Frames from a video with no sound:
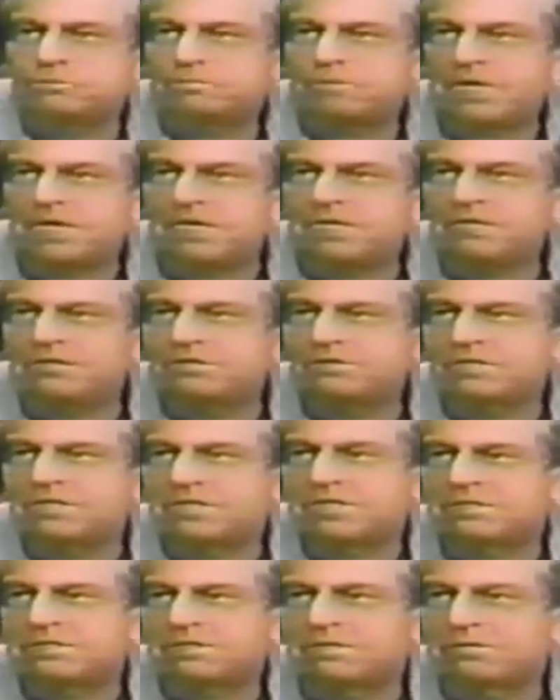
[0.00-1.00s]
pay to the
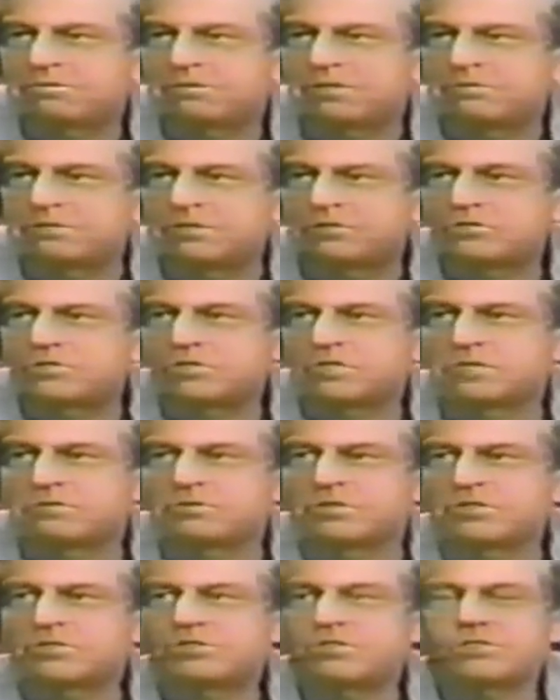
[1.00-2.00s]
Internal Revenue
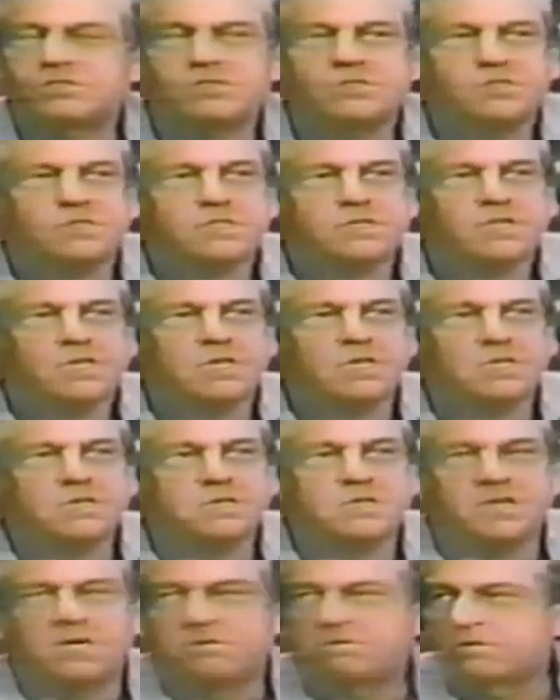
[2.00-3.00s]
Service
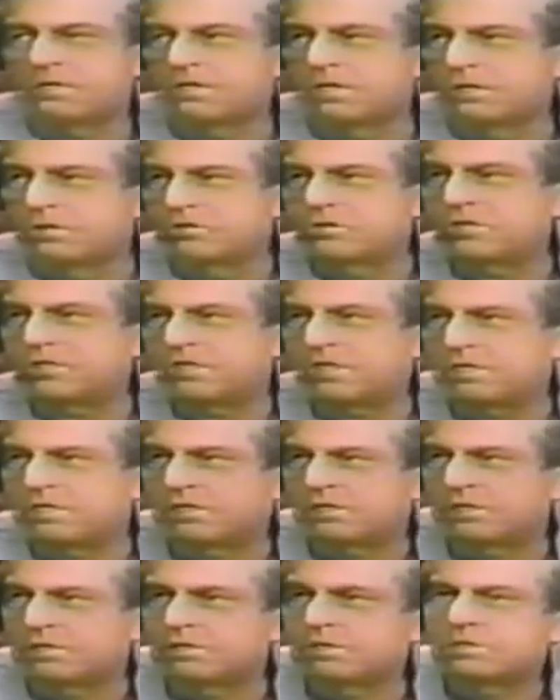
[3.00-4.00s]
never goes
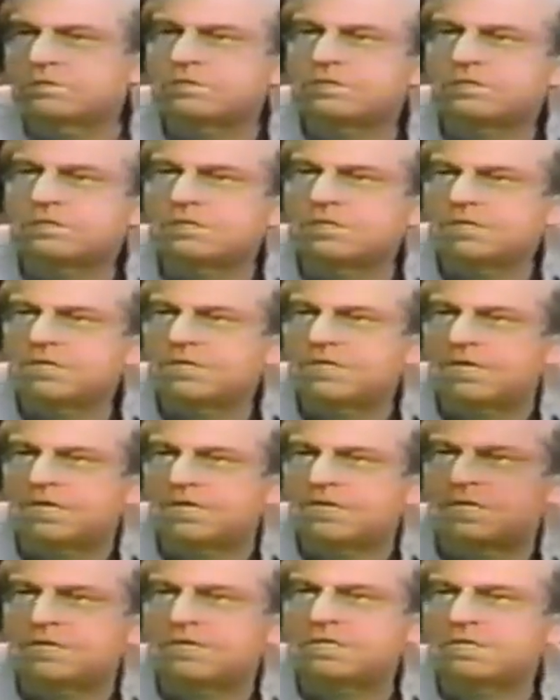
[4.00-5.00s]
near
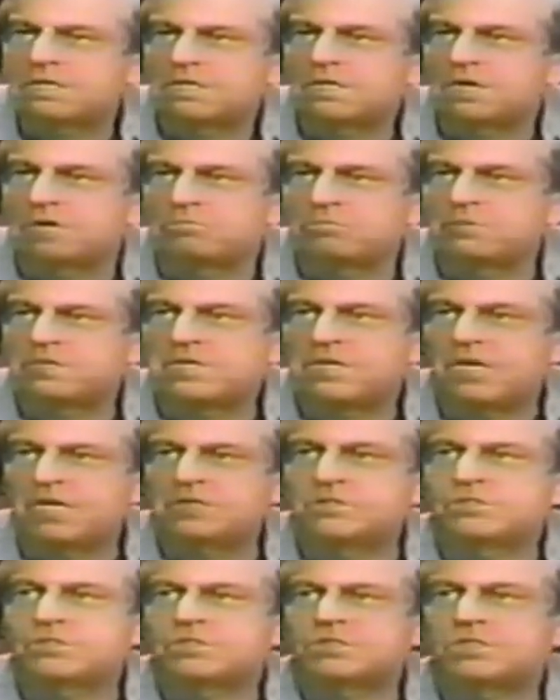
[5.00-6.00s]
any government
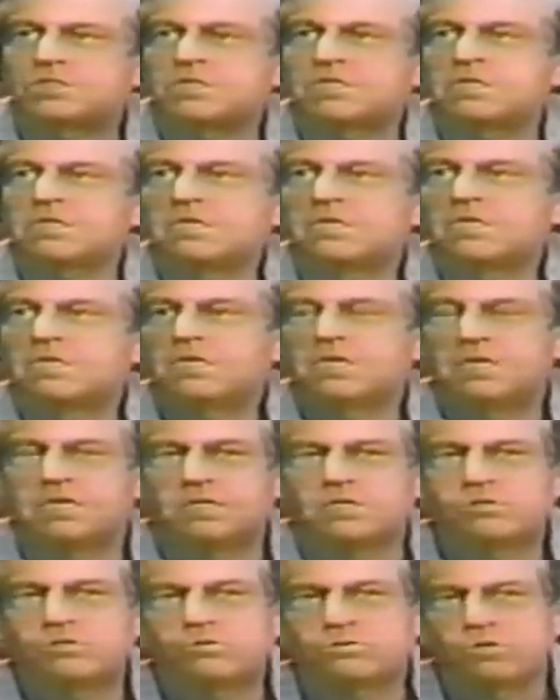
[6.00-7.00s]
agency. It
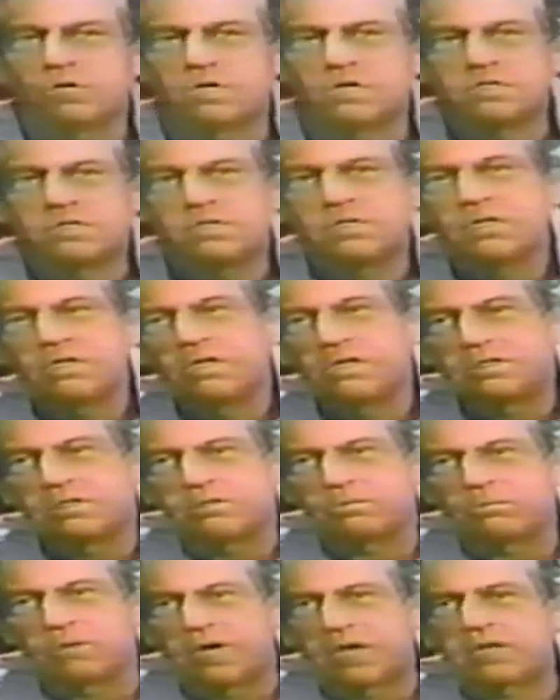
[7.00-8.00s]
is trucked
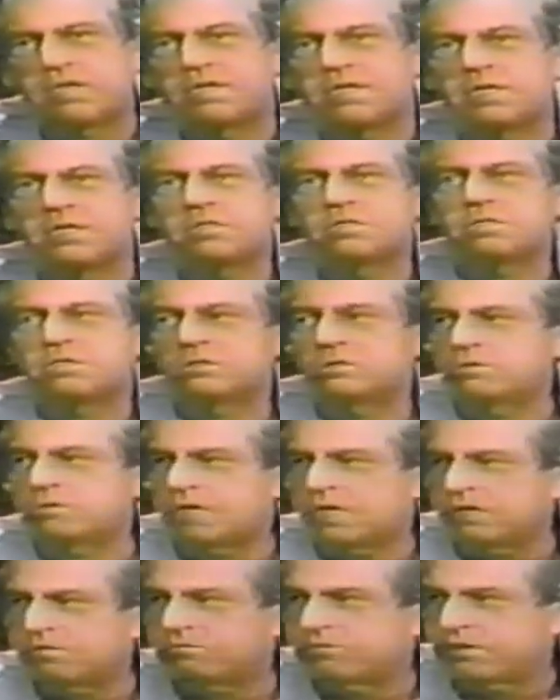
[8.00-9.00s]
directly to
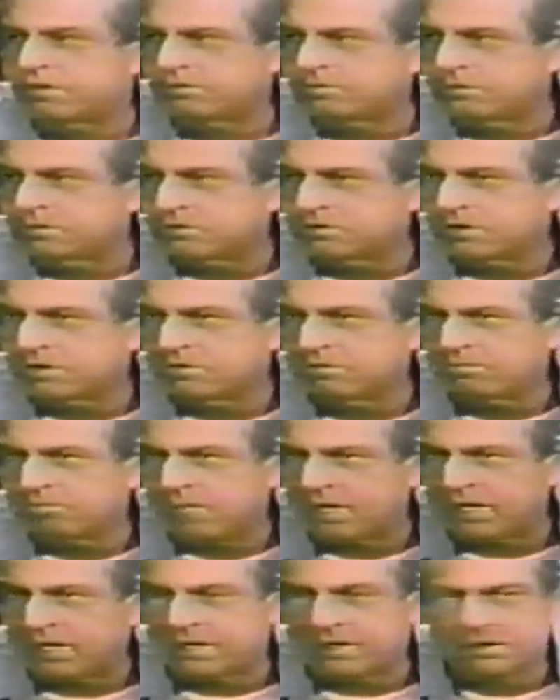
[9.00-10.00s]
a Federal Reserve
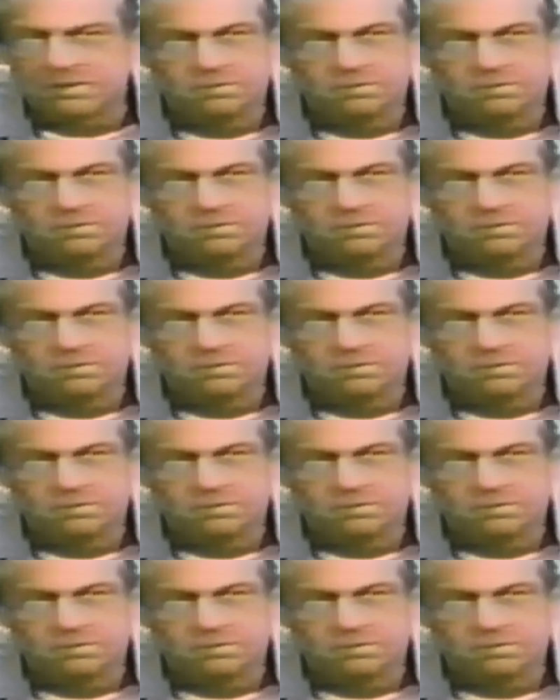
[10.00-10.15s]
Bank.